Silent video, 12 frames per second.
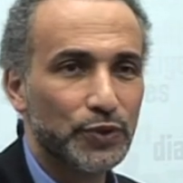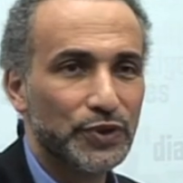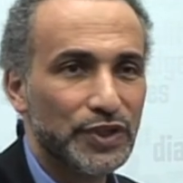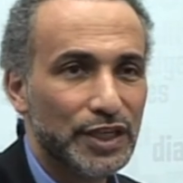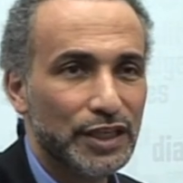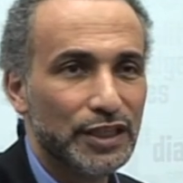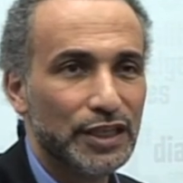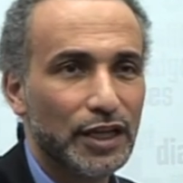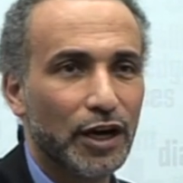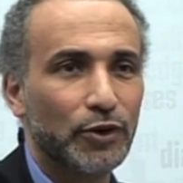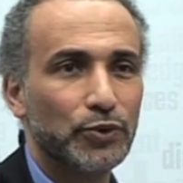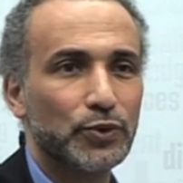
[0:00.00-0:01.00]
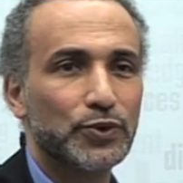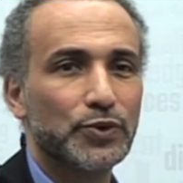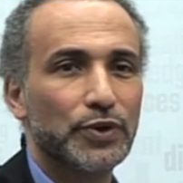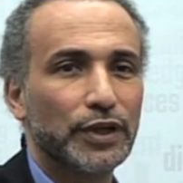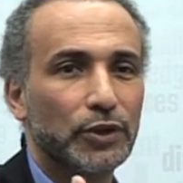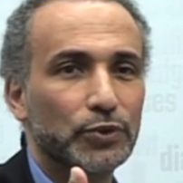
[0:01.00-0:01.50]
dini or
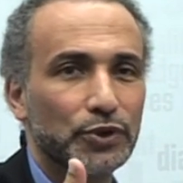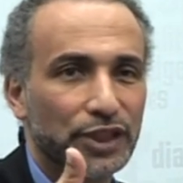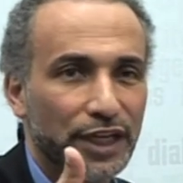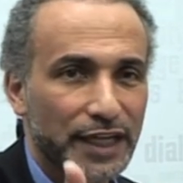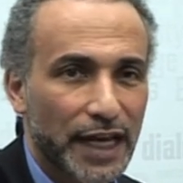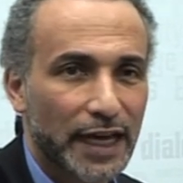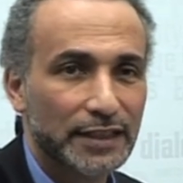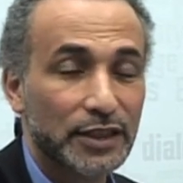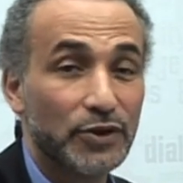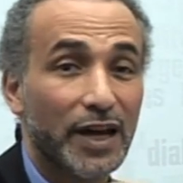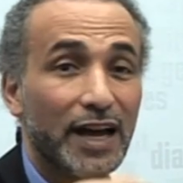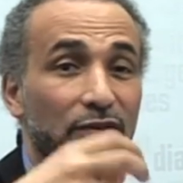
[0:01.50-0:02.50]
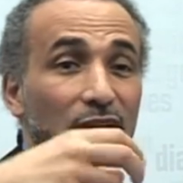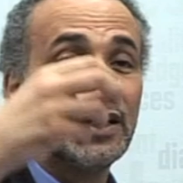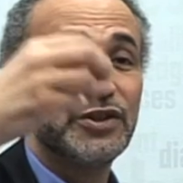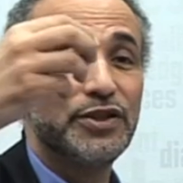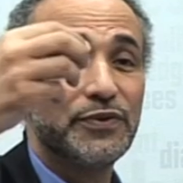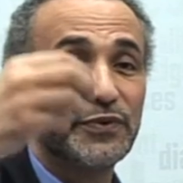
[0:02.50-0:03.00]
yuslihu shari'ati, you have
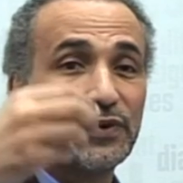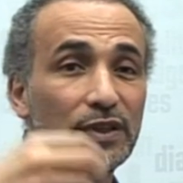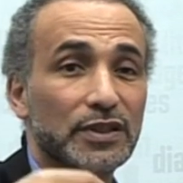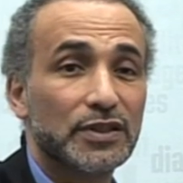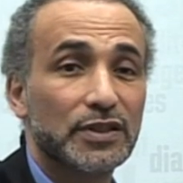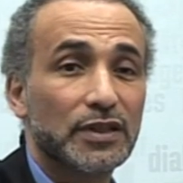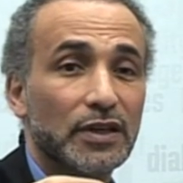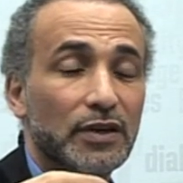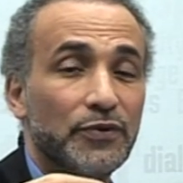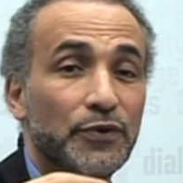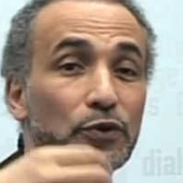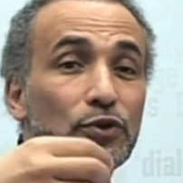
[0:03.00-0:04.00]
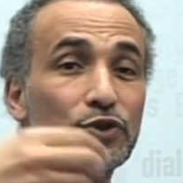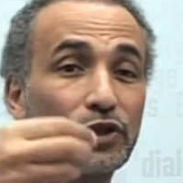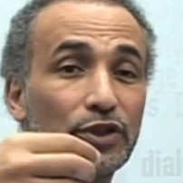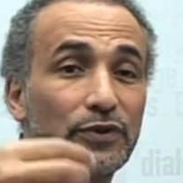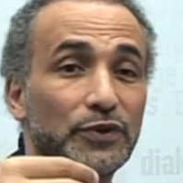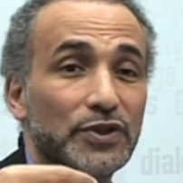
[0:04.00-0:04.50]
different
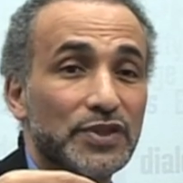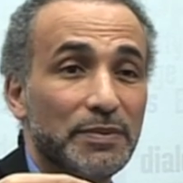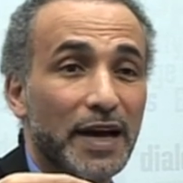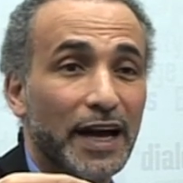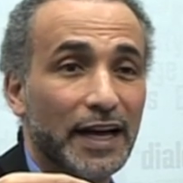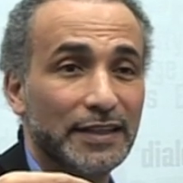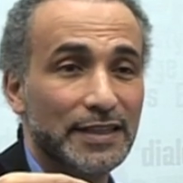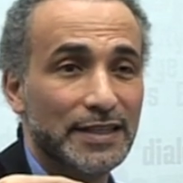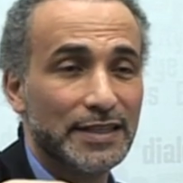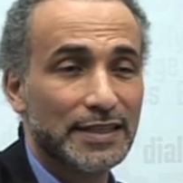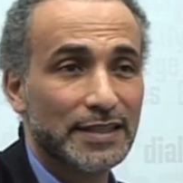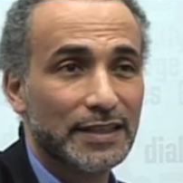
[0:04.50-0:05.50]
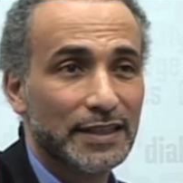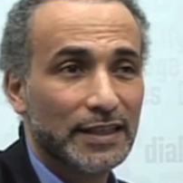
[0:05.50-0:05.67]
version of the same ahadith.